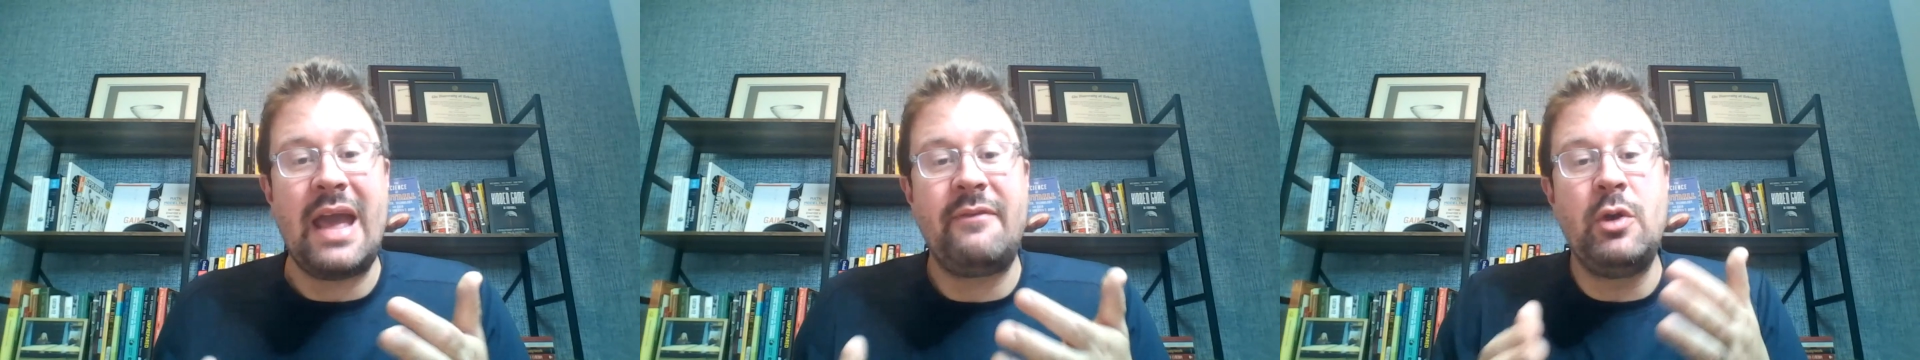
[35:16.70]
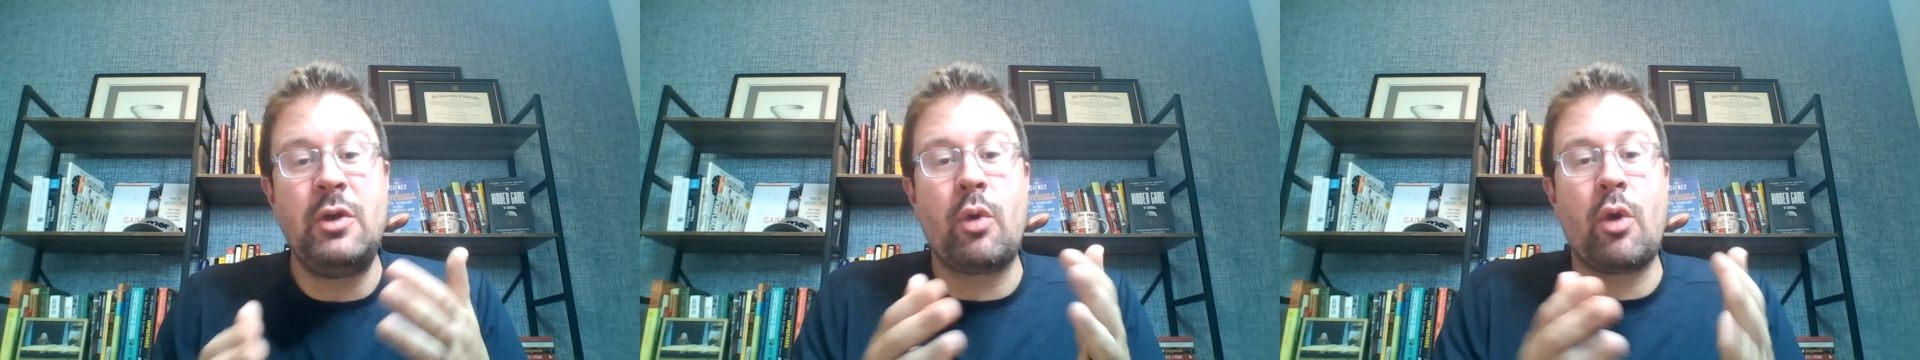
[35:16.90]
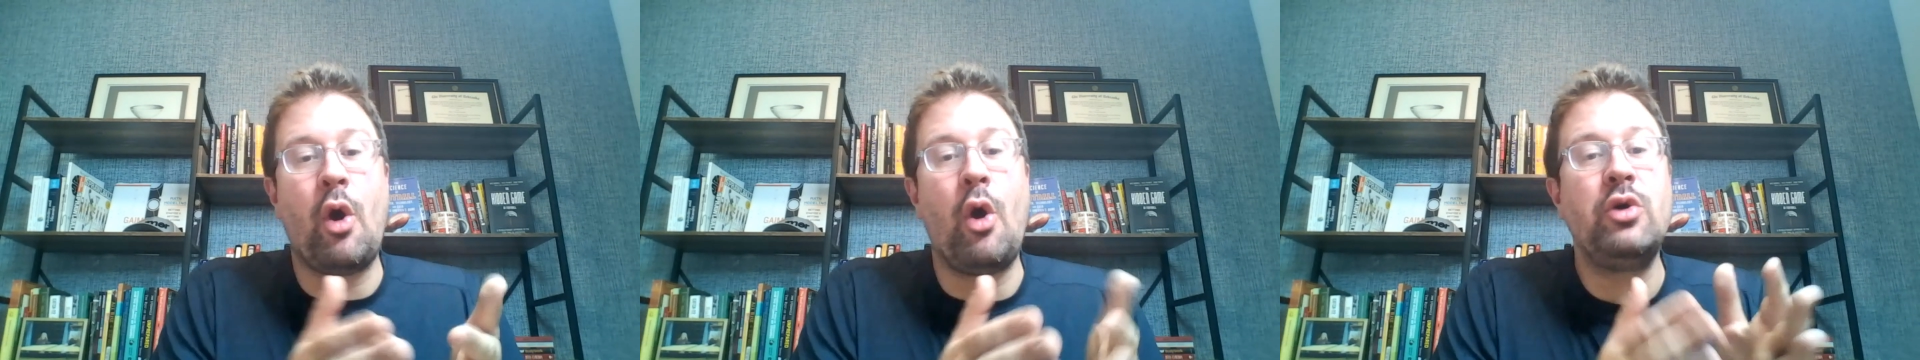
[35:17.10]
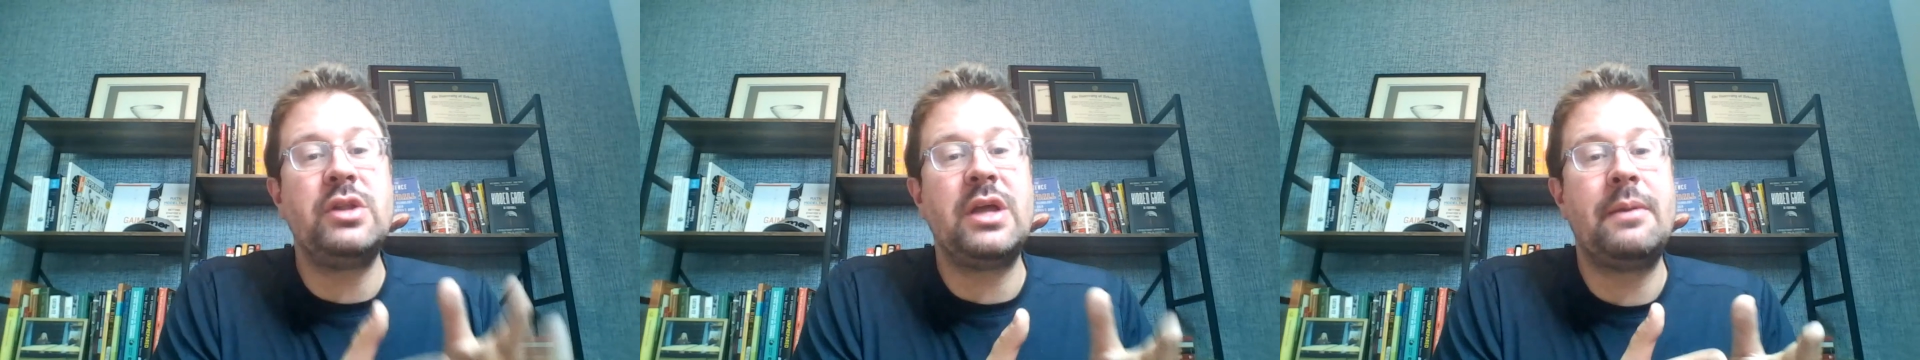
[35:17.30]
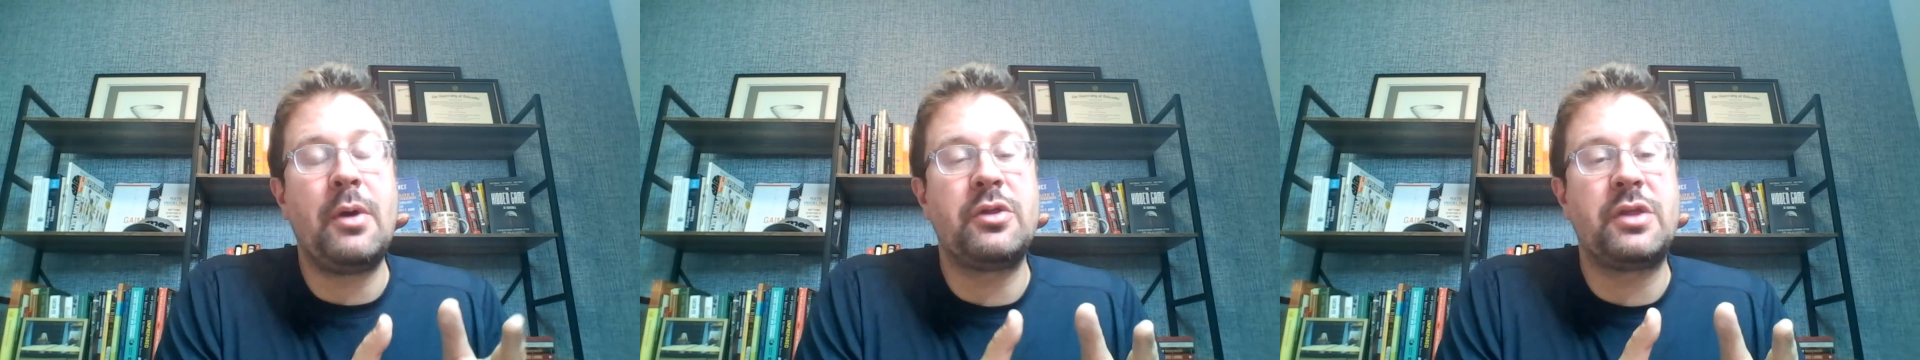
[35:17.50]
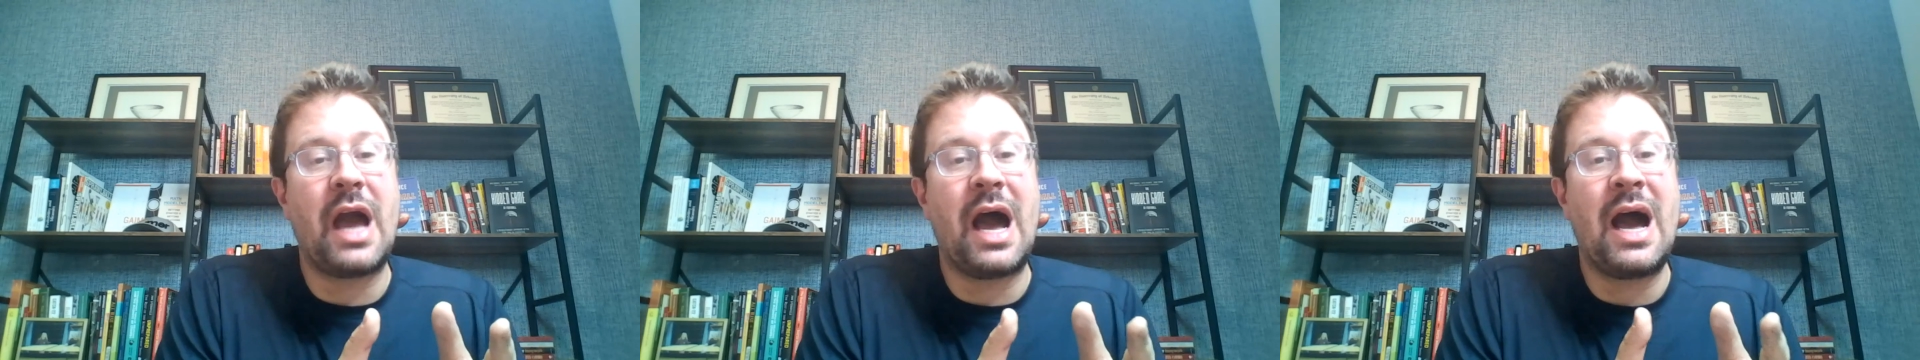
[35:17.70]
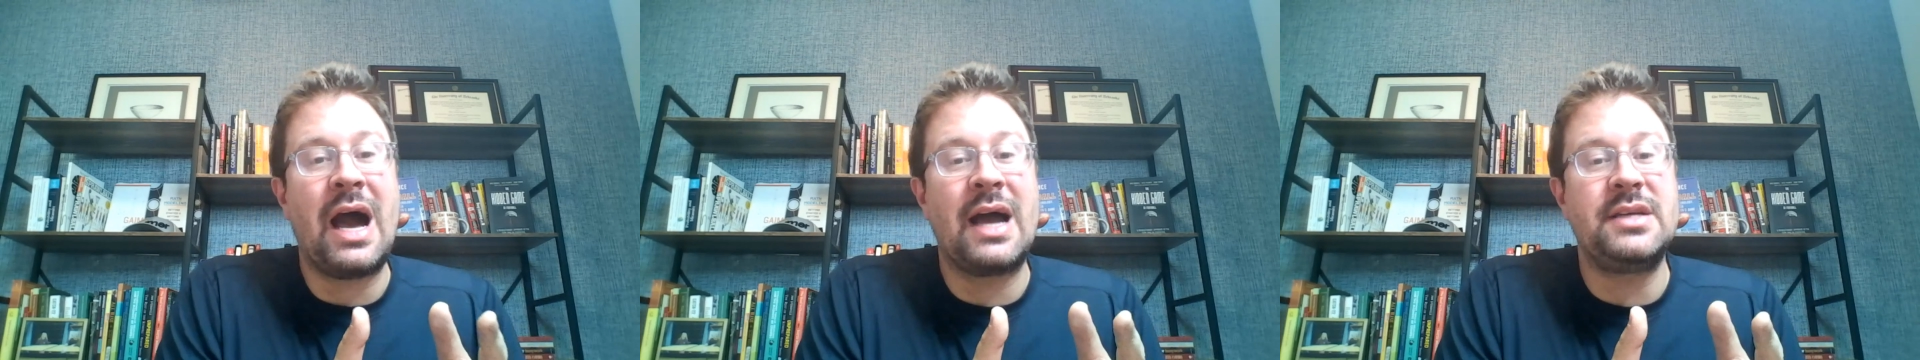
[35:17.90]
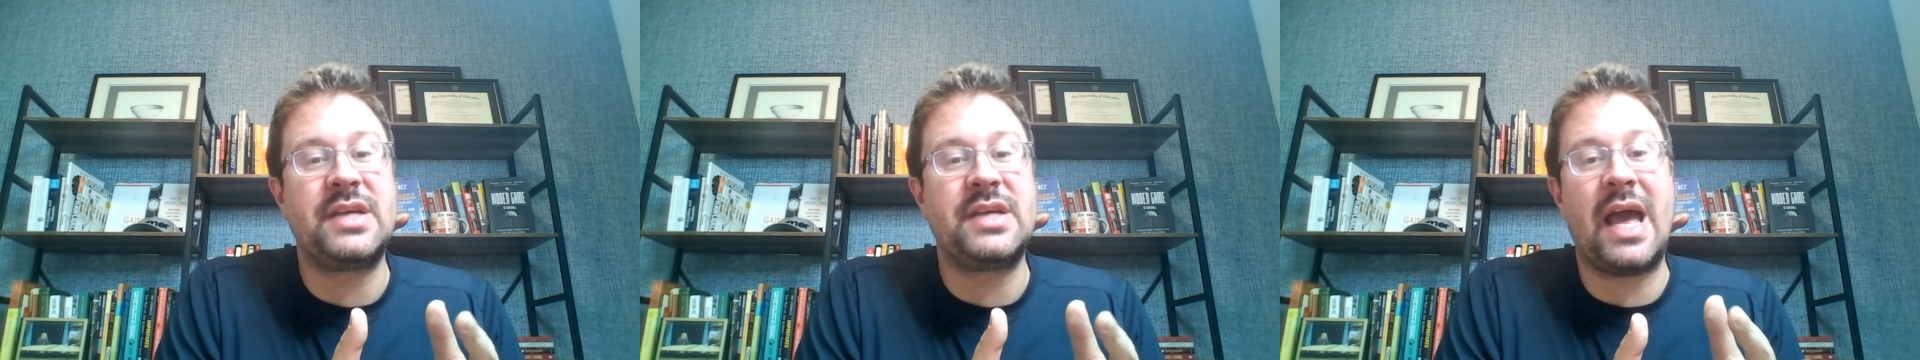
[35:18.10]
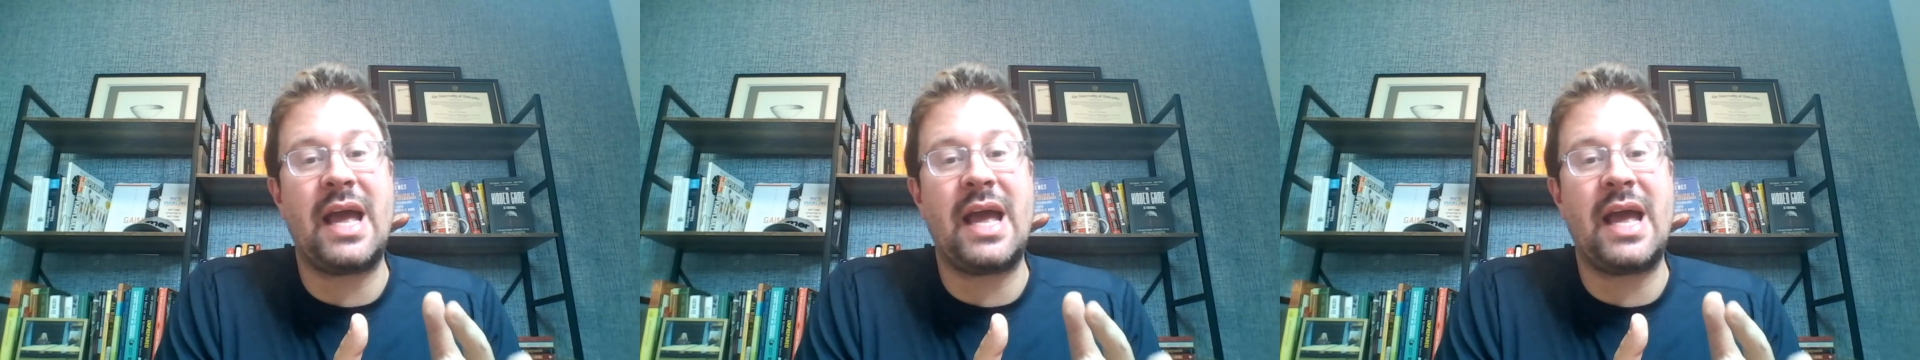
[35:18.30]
If you were holding both guys